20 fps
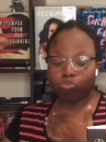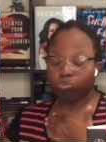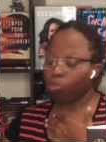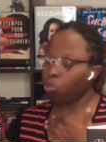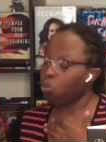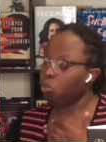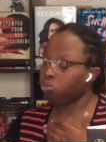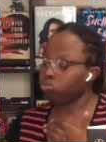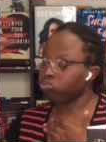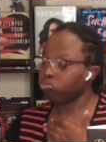
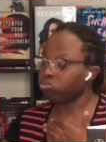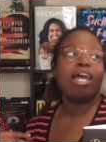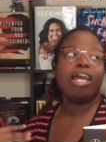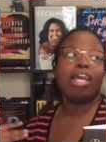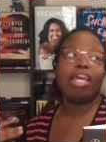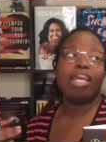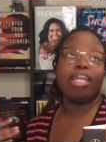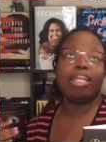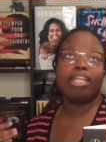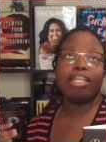hmm.
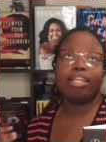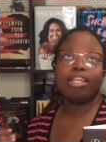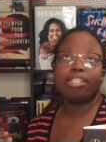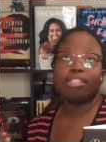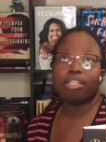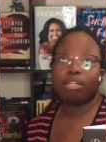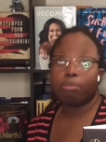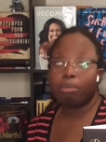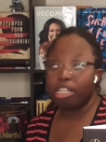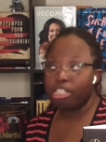and he does
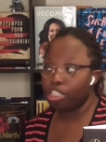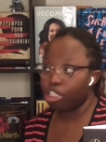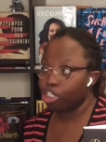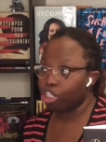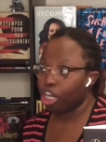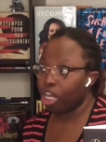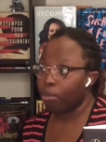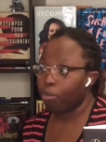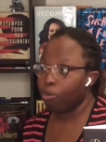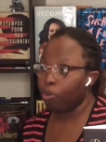an amazing
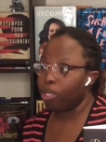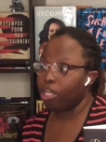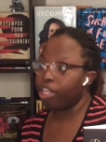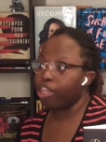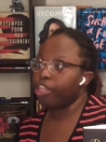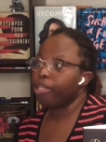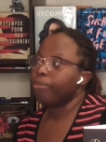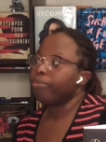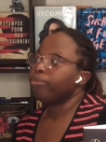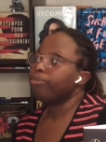job
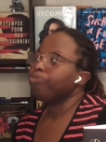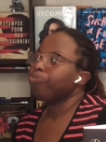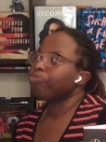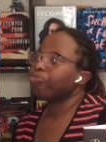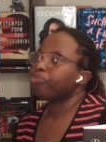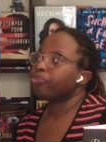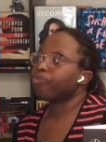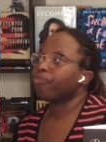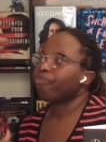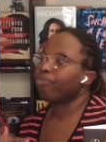with
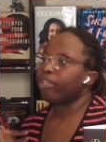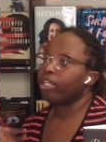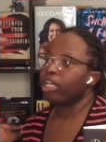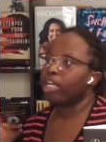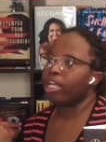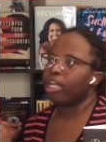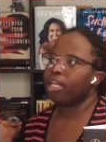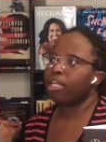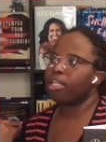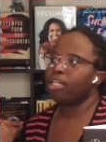
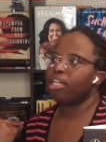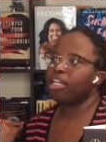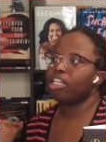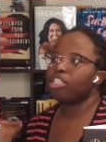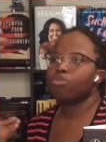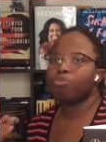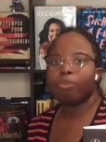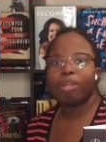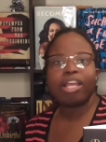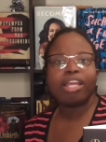
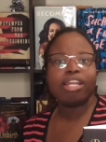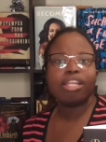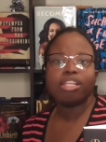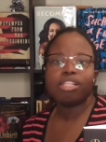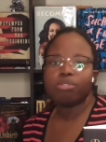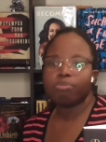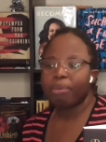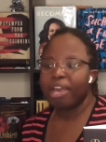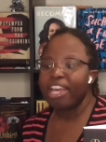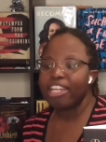explaining
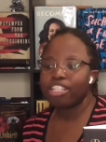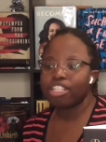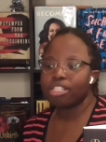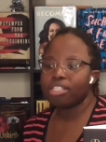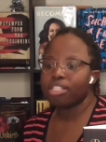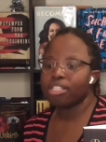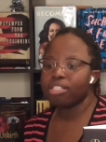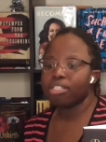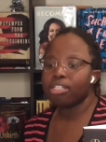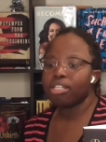this magic
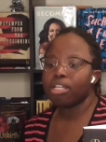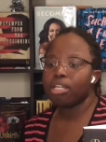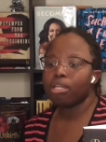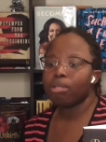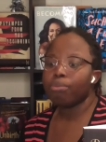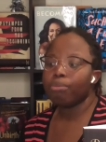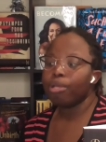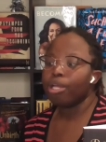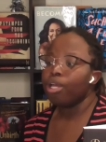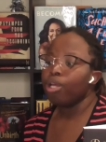
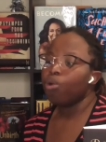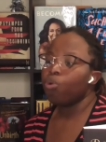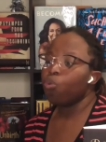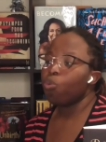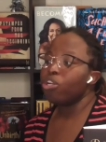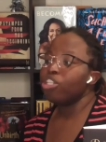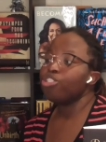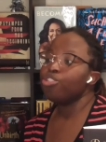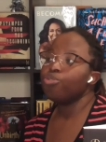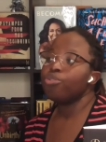system
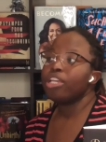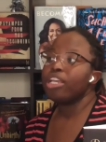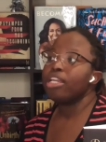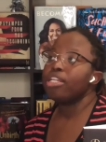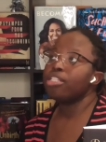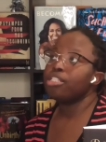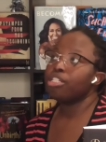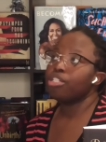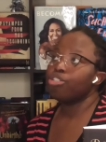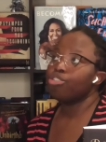once you get
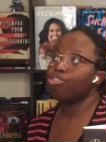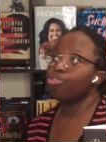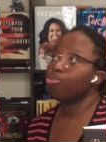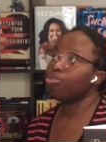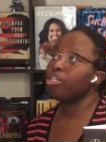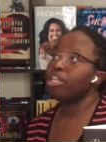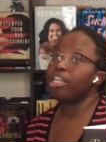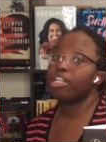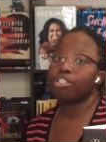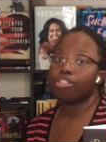into
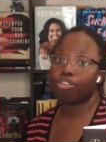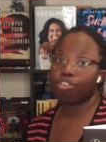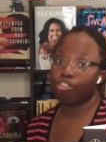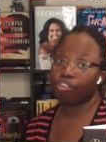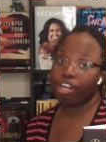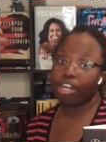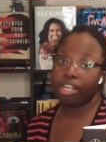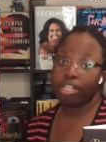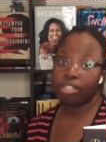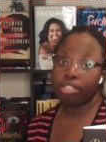julian's
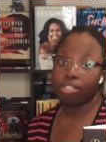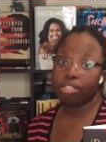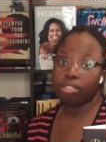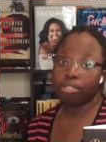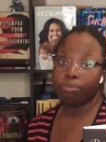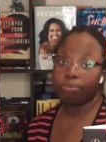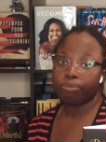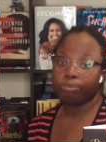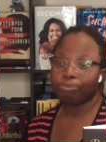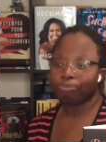
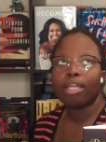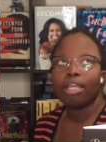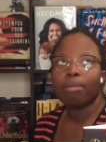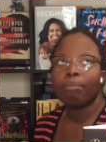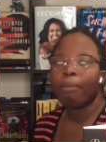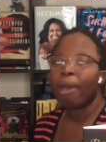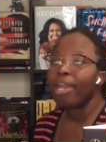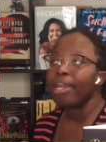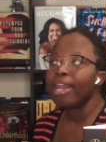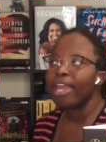grace
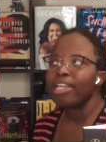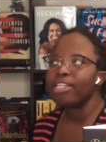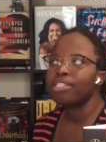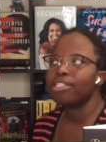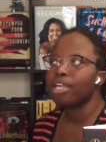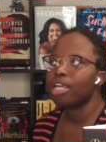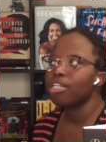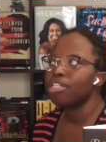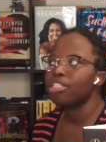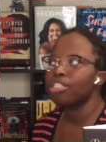my next
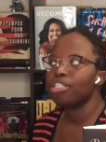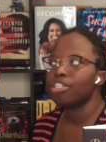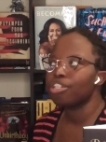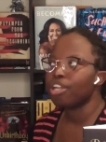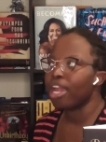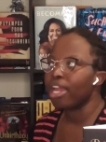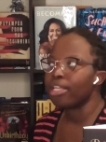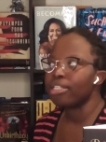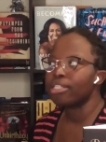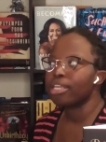Dungeons and
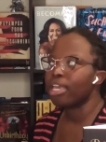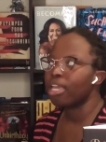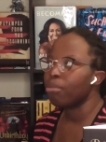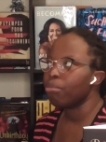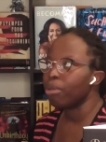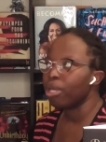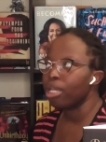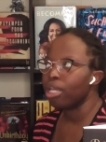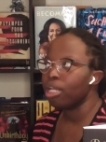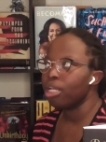Dragons
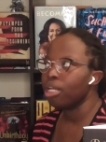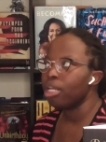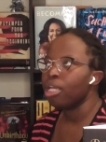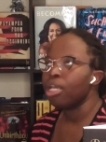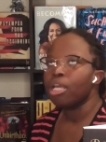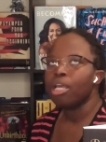campaign,